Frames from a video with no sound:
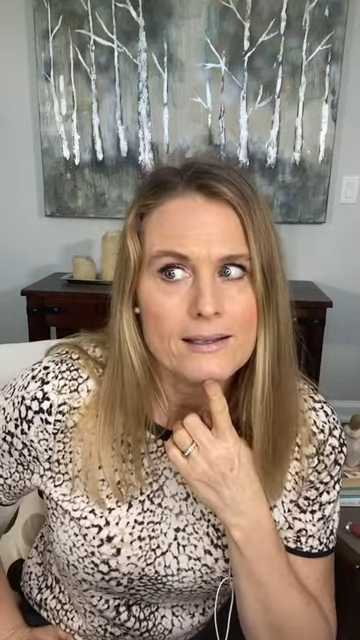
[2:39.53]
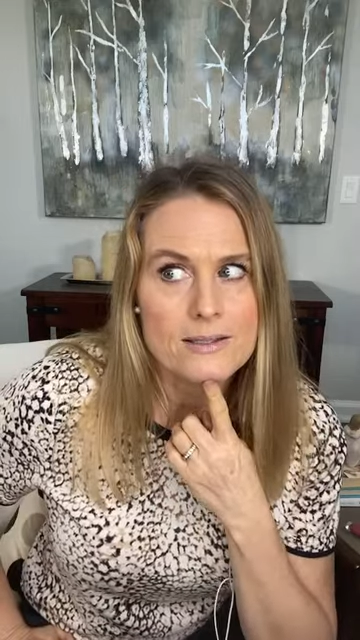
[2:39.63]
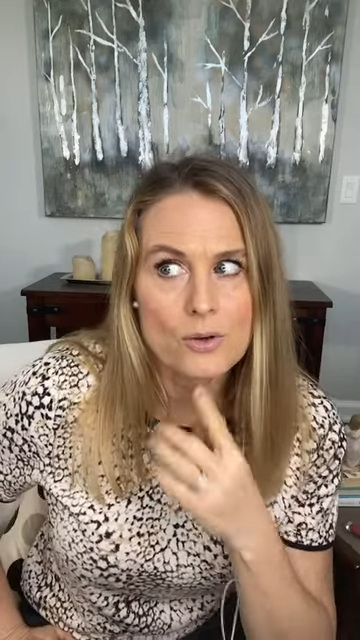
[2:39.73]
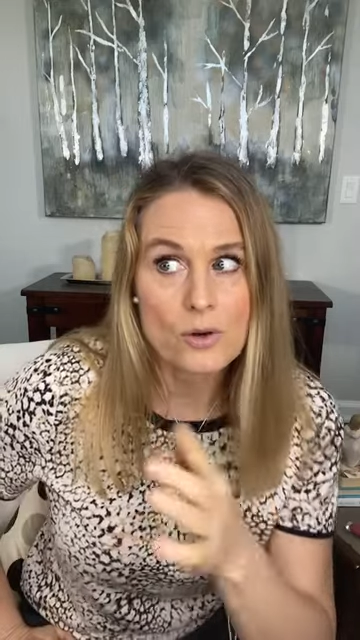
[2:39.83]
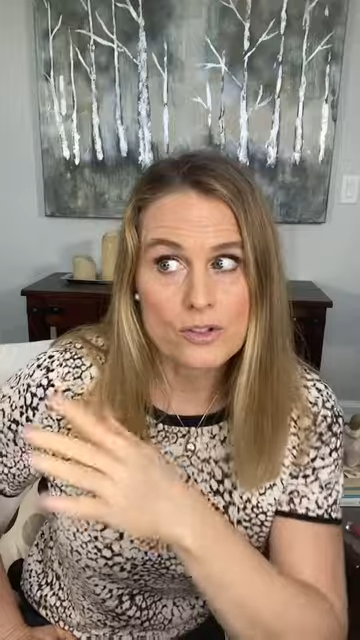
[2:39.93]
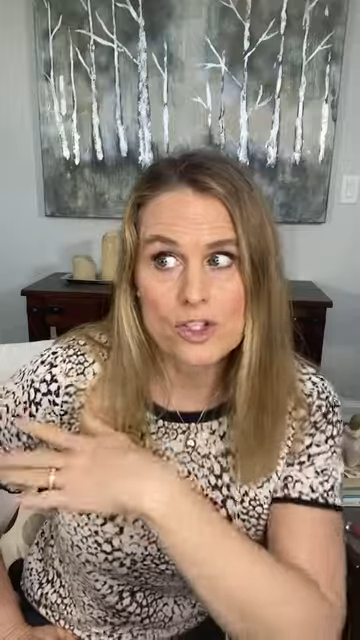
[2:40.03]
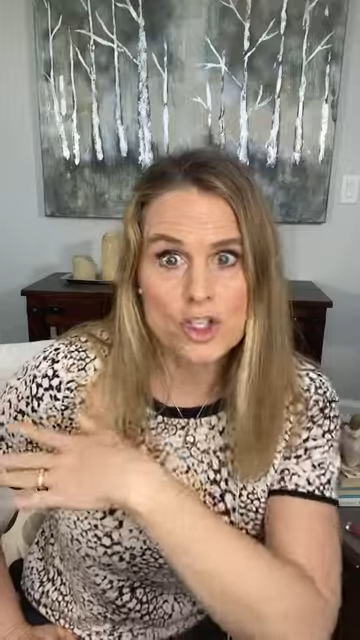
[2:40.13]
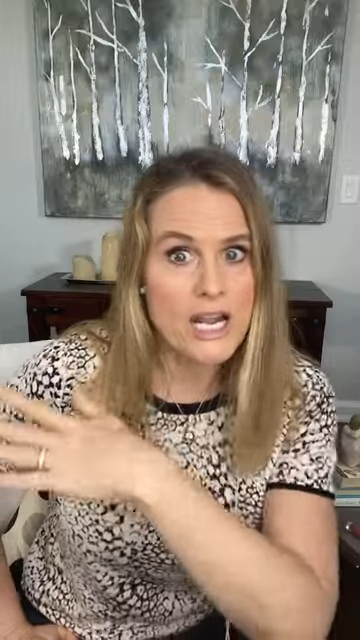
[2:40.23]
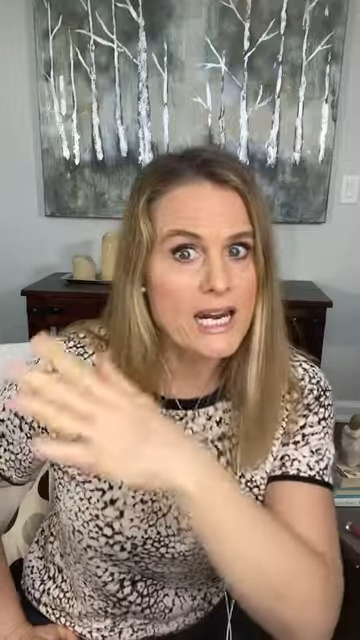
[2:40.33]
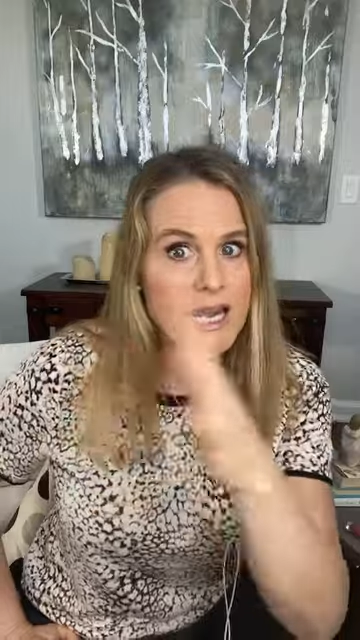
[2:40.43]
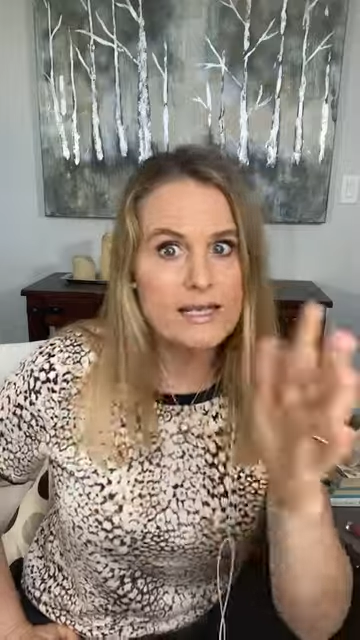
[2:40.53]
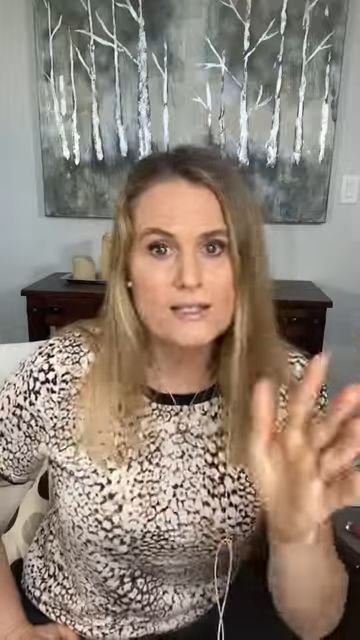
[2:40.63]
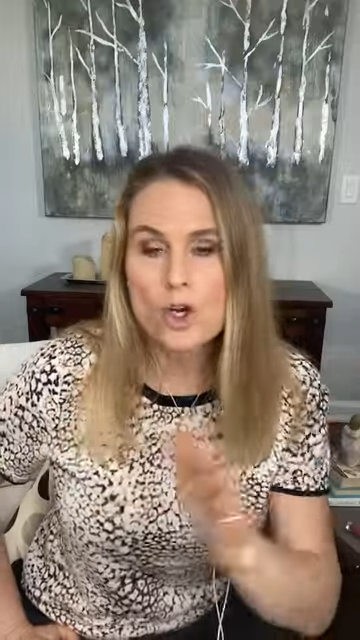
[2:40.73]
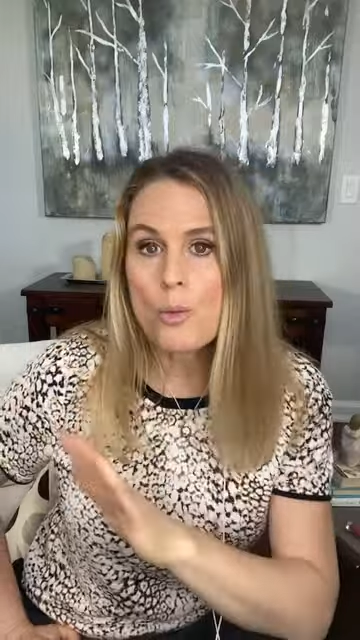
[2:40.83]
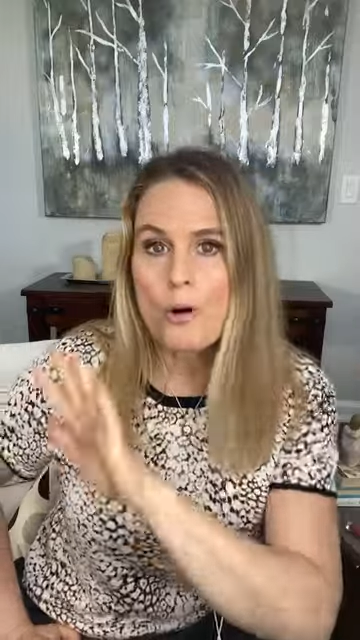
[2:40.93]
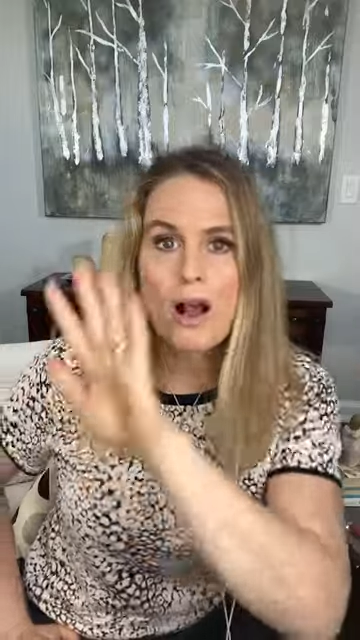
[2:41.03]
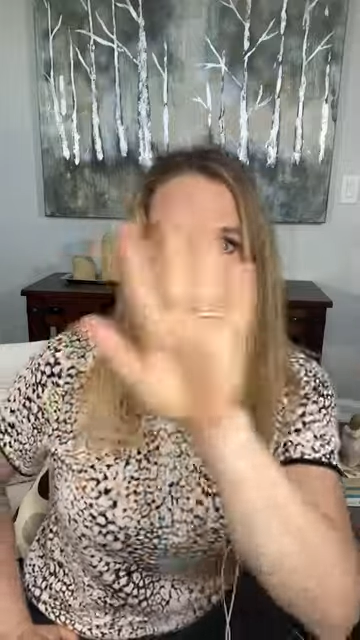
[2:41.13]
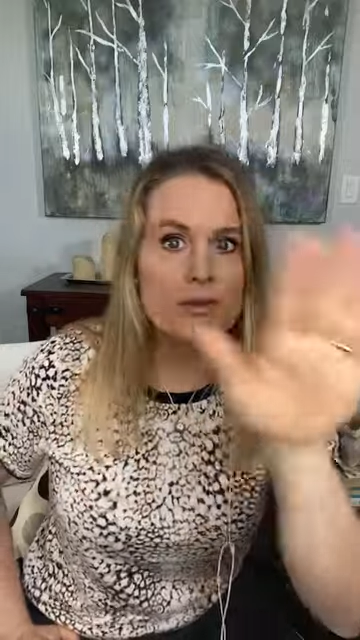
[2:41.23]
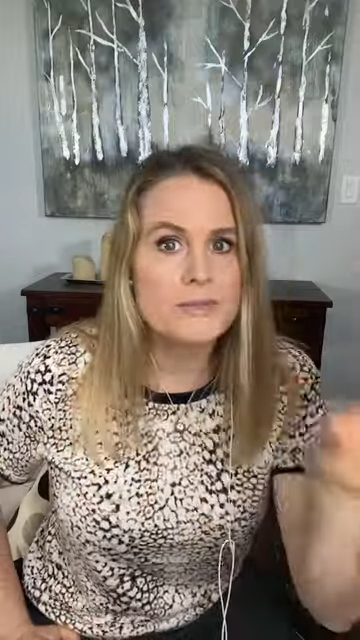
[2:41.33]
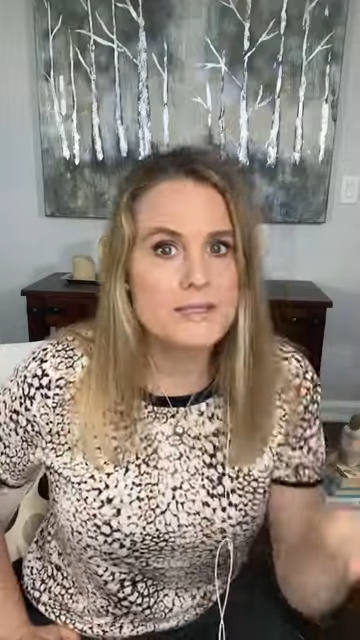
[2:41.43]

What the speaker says: so straight A's, no problem,